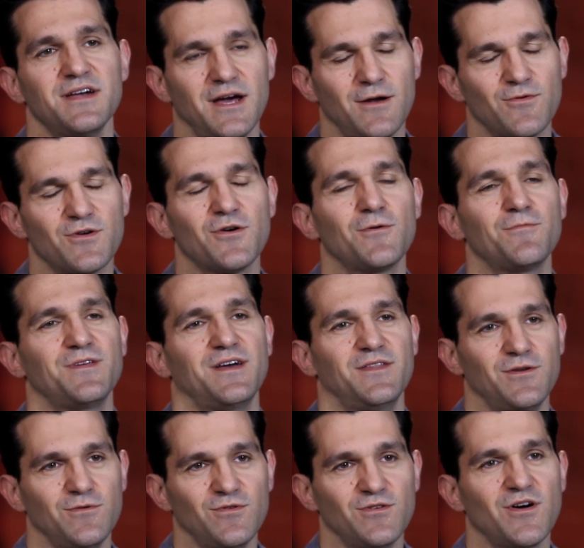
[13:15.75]
and we hope that
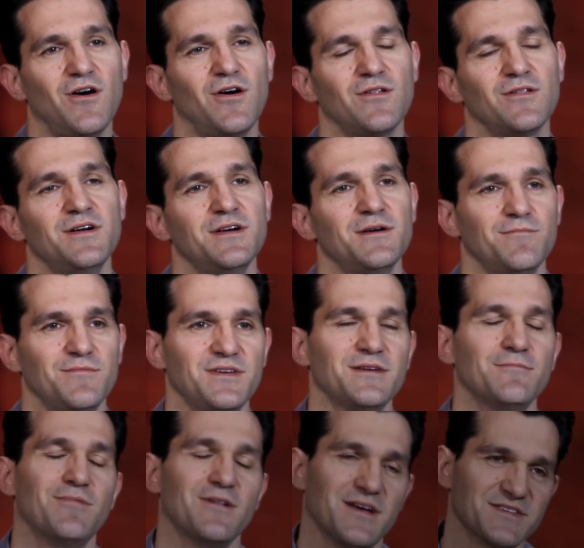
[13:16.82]
you would all
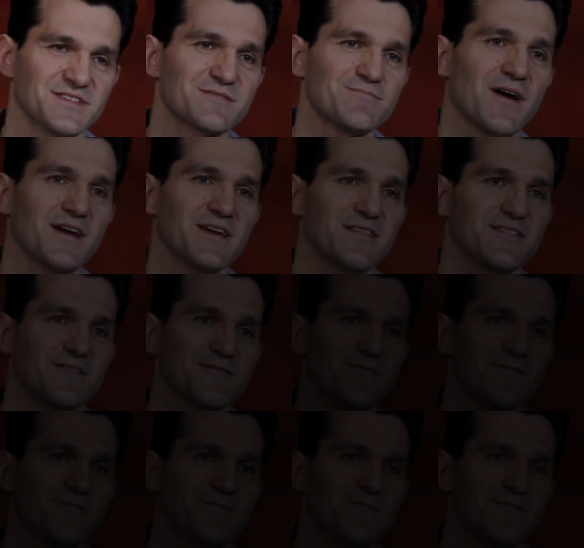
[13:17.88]
be blessed by it.